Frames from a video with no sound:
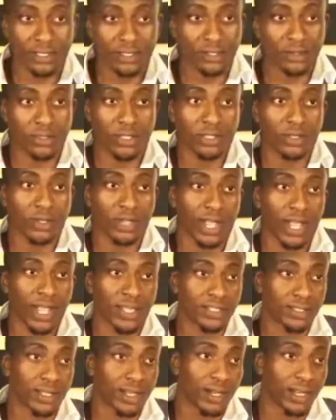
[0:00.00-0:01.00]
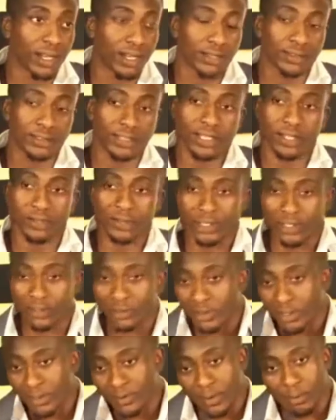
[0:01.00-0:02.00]
to the young guys that
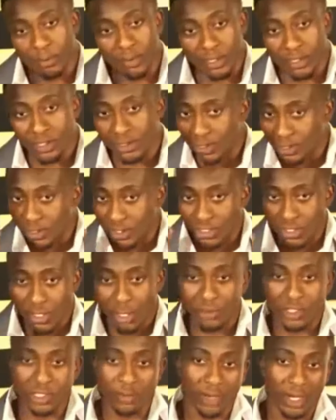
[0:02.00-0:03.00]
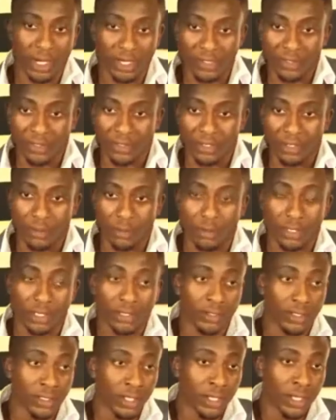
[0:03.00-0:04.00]
never be discouraged by anything they word.
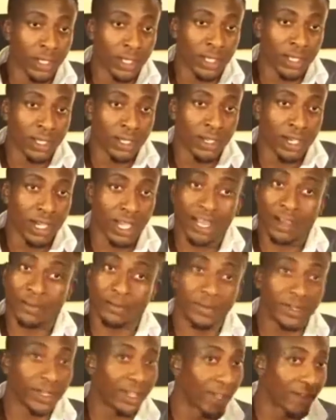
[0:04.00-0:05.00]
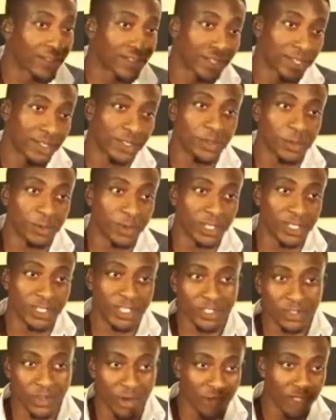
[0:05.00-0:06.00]
They have said so many
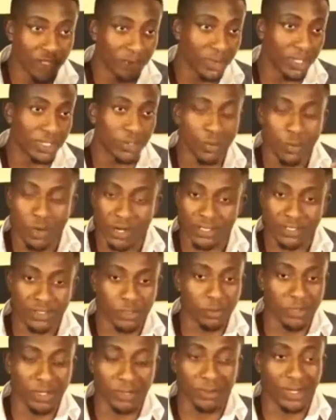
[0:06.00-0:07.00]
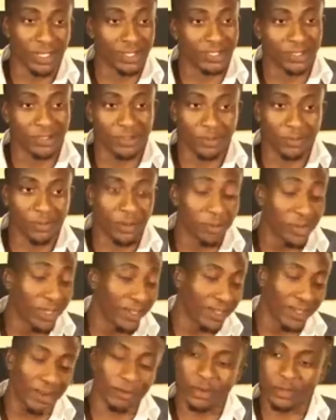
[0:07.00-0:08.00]
discouragement words to me, but you know, for
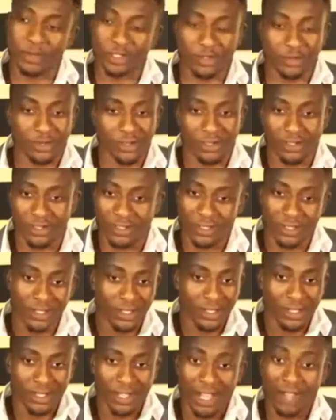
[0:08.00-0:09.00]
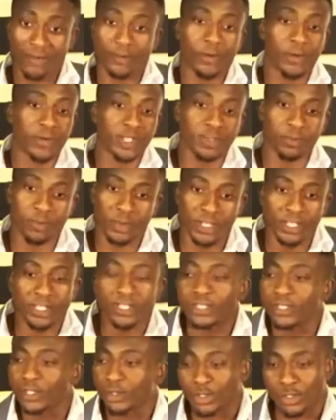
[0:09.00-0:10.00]
me, I'm always strong. I've always been,
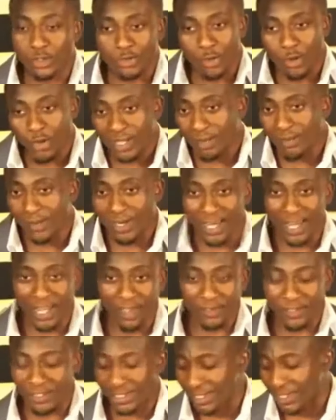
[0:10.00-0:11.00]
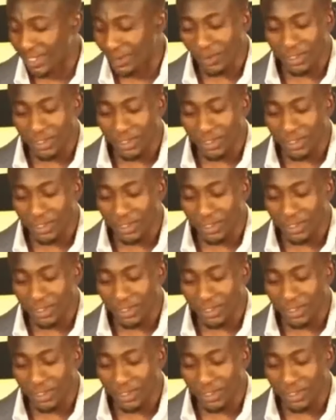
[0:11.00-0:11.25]
you know, strong in my life since my